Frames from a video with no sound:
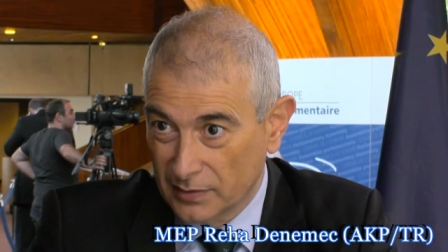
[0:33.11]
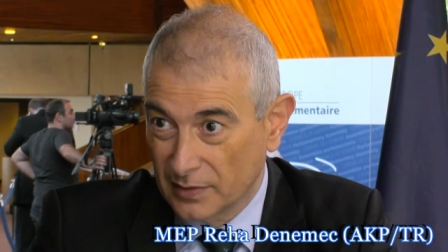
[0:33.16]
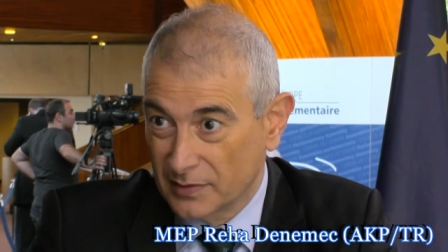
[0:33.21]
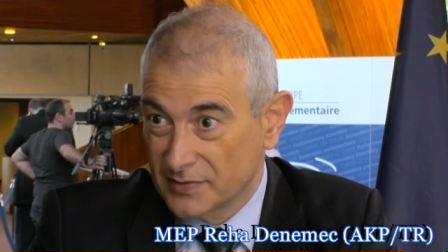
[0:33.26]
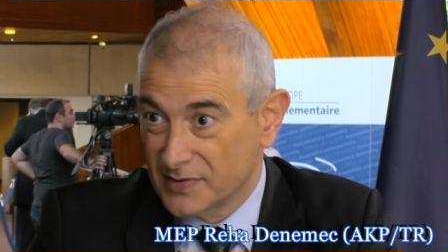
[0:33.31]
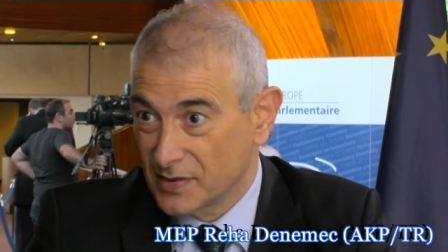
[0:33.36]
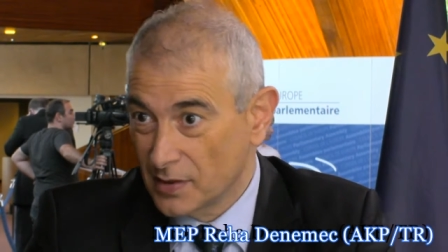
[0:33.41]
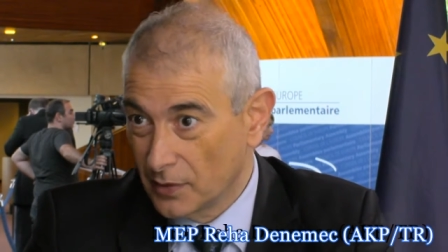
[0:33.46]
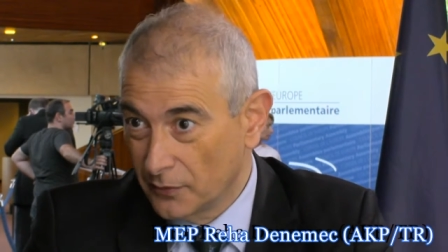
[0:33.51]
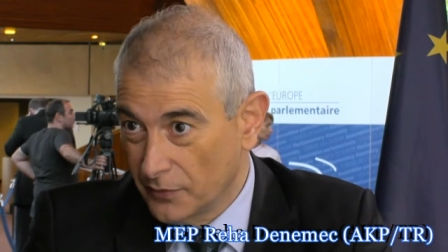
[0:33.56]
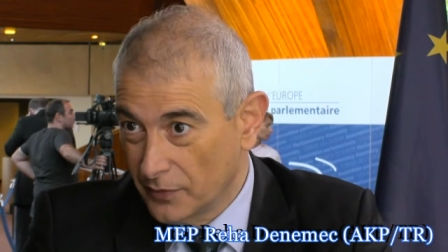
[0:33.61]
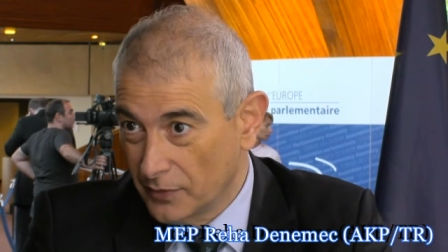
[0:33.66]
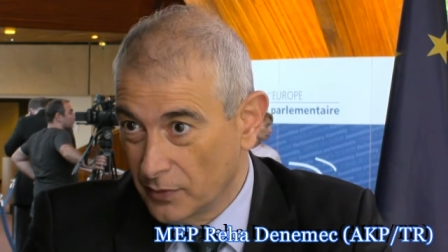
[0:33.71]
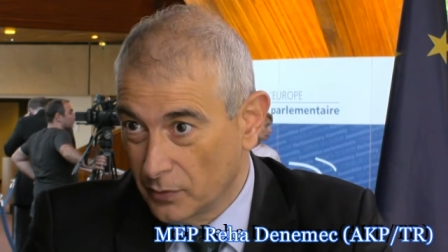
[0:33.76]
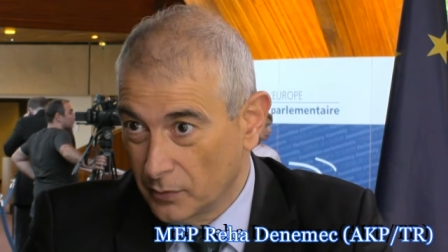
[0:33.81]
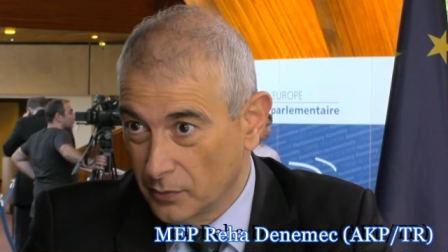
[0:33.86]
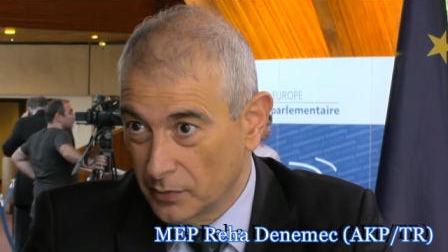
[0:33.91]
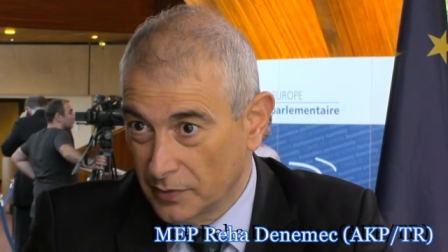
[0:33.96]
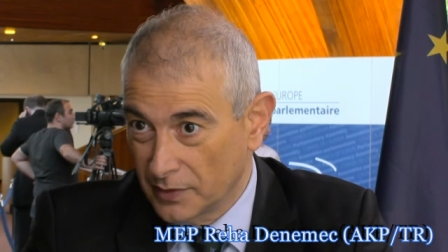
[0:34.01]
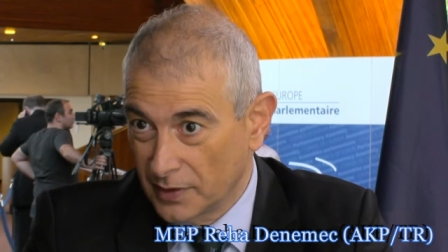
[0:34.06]
suffer
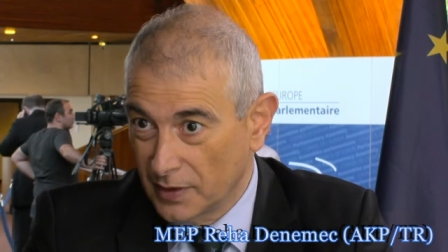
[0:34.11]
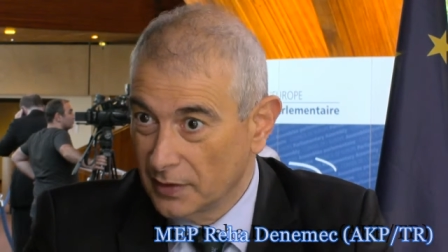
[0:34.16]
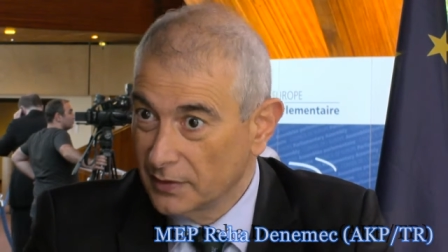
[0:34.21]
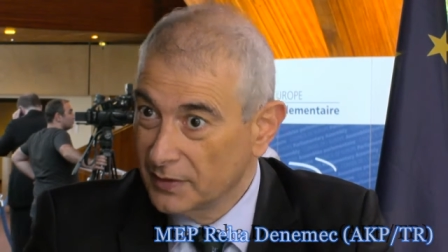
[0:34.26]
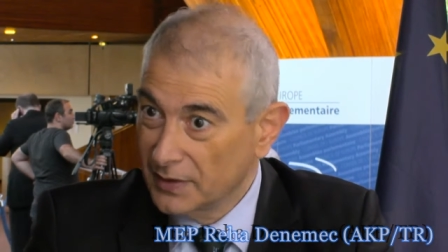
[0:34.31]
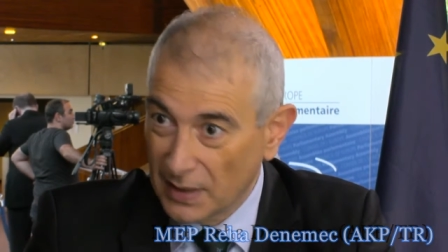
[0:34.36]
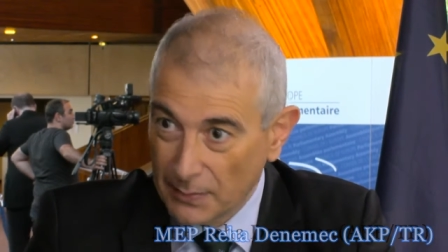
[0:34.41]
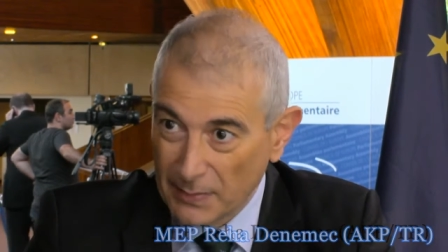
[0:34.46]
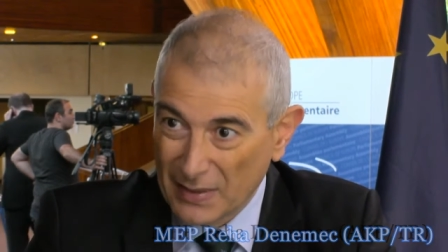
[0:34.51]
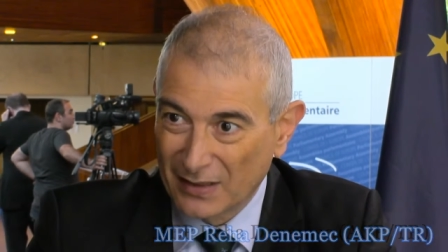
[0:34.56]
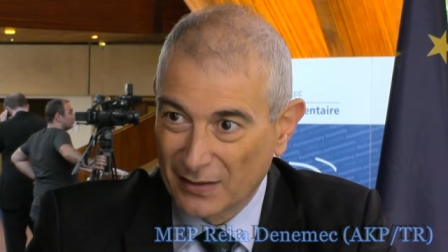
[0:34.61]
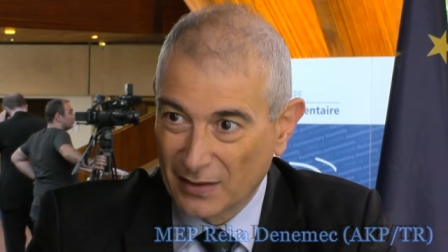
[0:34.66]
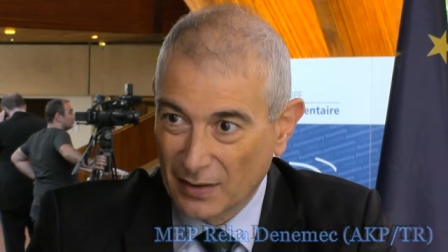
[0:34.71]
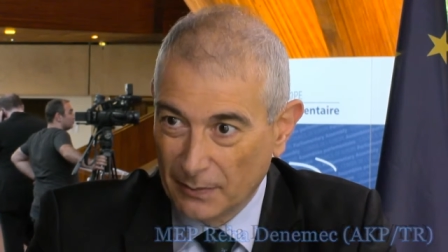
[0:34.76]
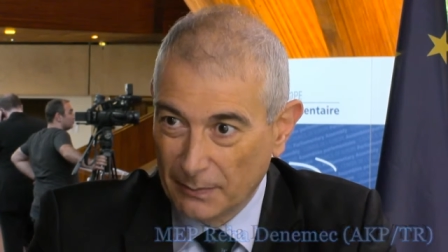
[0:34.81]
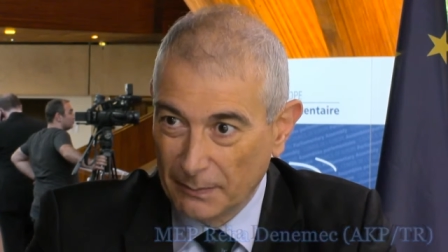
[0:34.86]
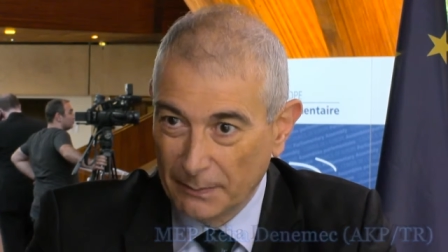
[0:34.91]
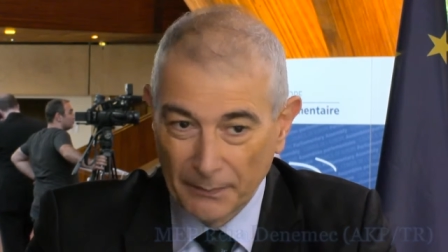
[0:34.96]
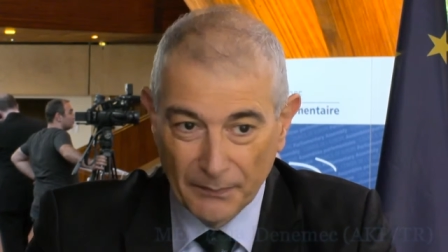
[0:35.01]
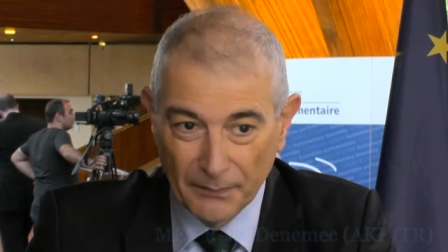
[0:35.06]
over there, they may come.